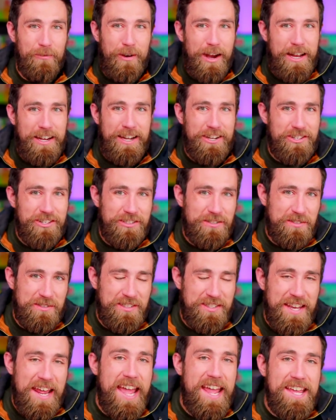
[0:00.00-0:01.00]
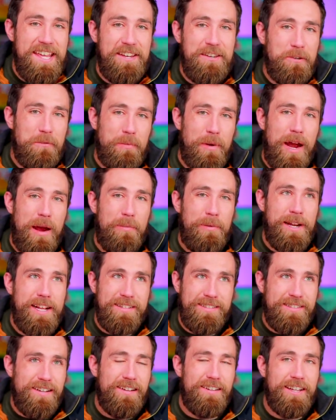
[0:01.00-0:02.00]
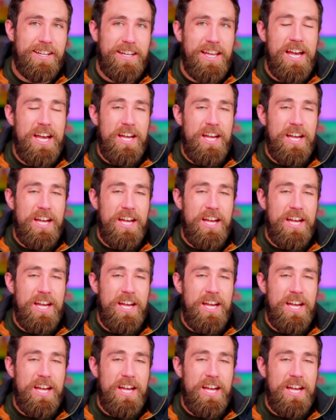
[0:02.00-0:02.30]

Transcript: Why not just stay in your property? It's not like